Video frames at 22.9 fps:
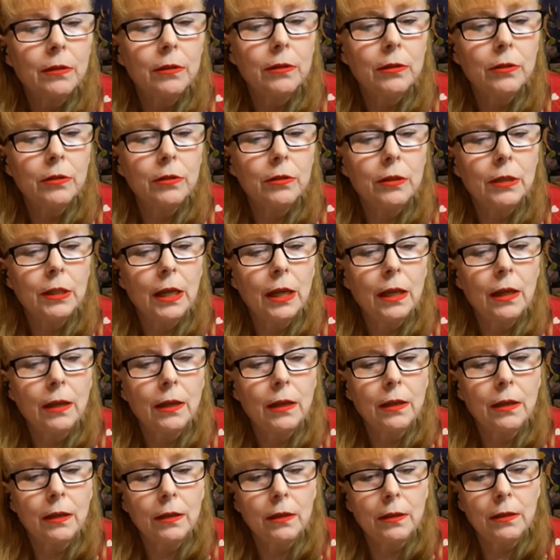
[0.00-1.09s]
to the
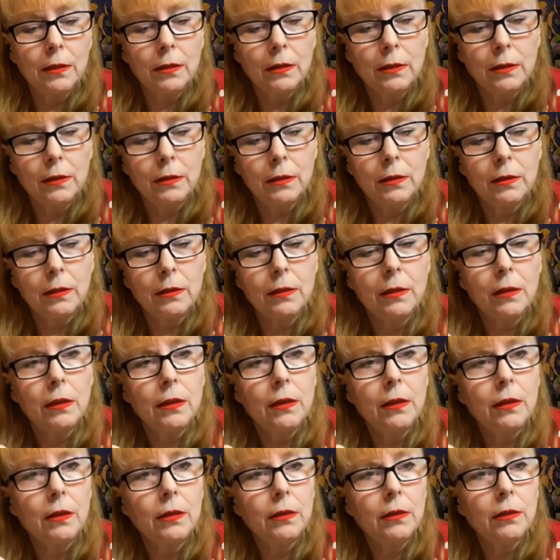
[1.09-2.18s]
end.
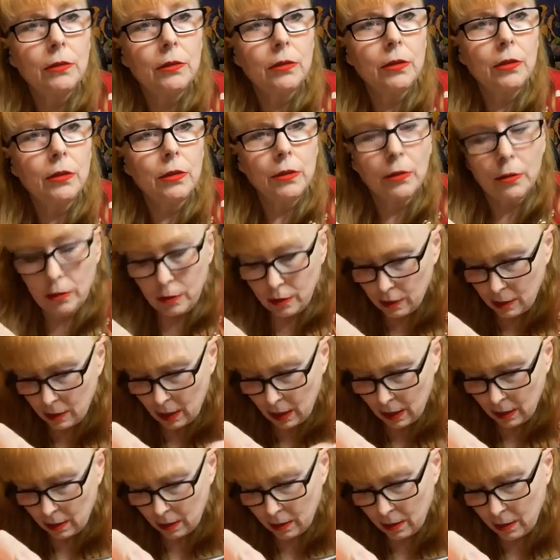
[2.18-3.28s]
So it'll look
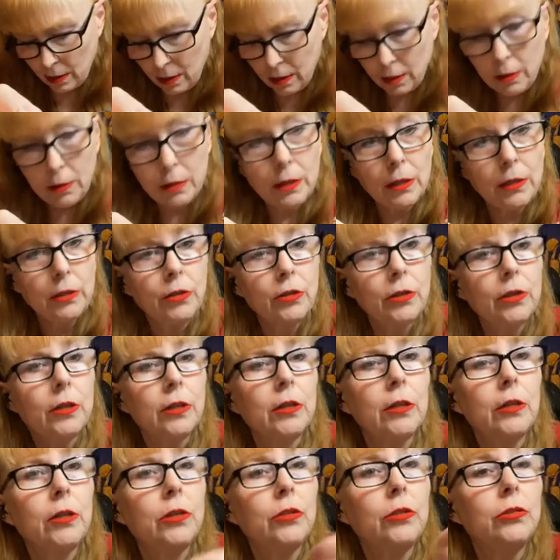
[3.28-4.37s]
like this. Then you're going
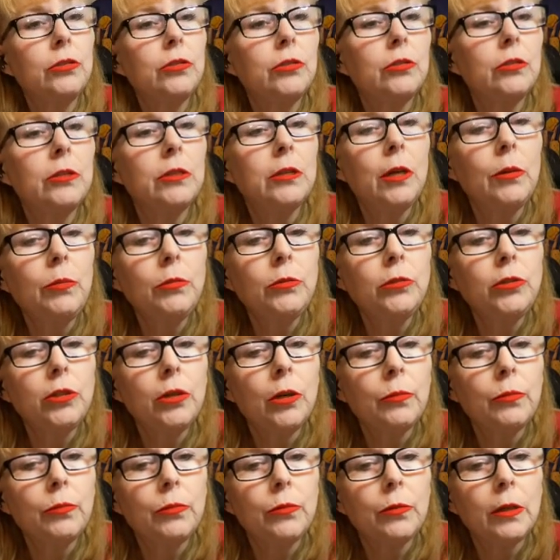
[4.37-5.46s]
to use your double
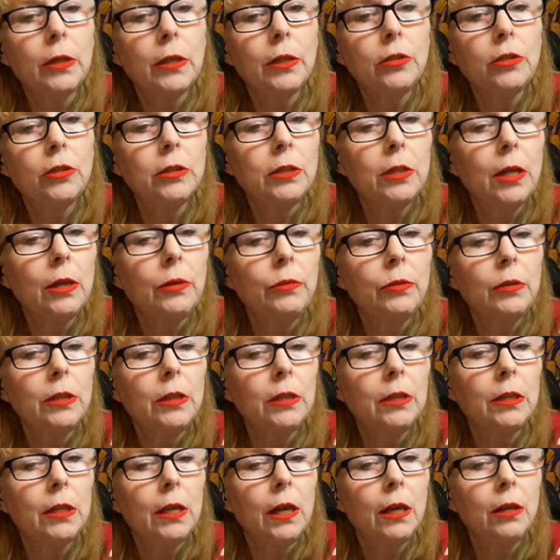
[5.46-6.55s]
jump ring, just like we
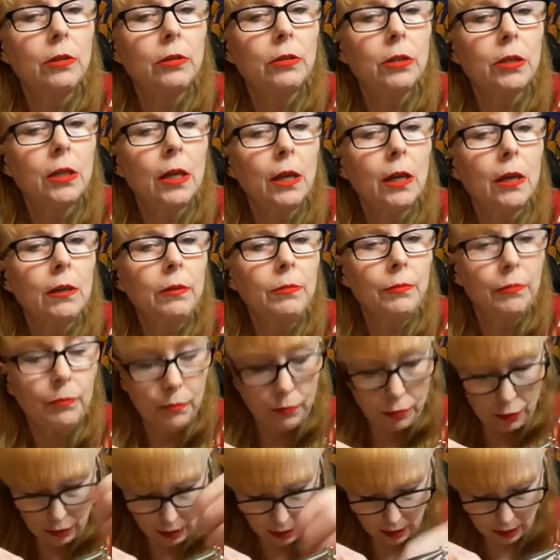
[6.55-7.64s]
did the other side.
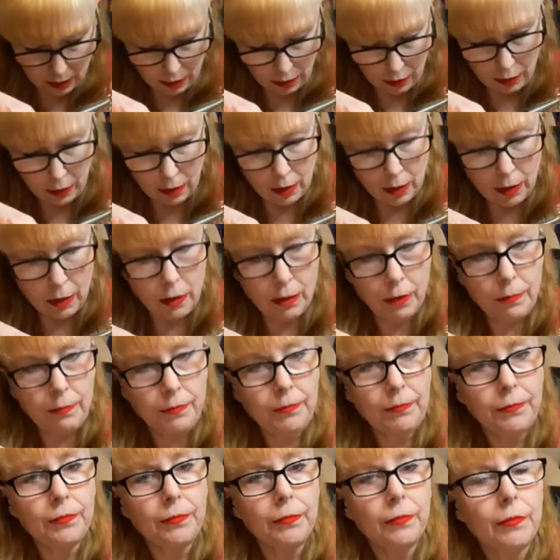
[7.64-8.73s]
Put it on there.
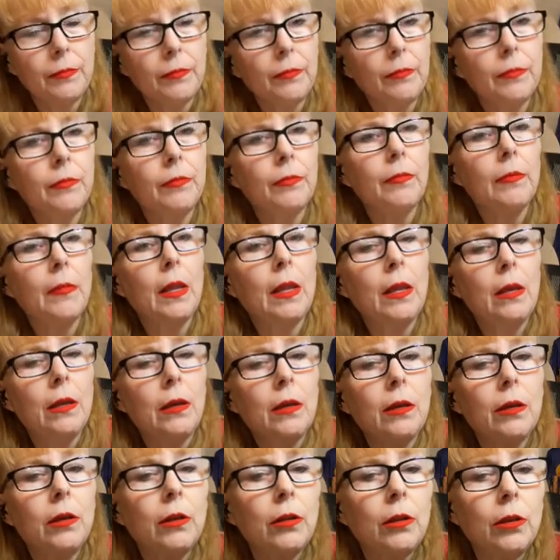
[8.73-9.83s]

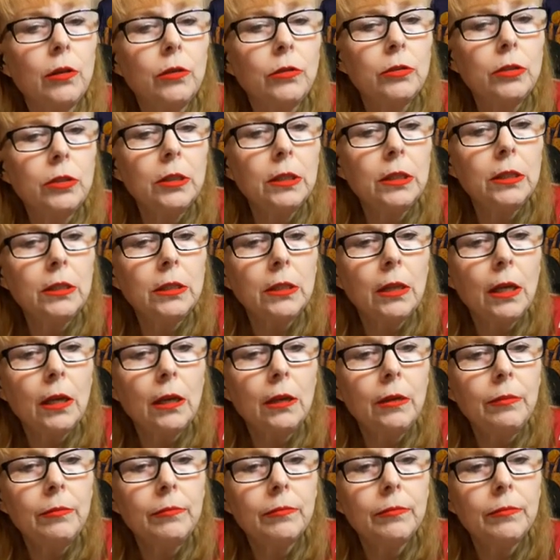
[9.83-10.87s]
Close this up.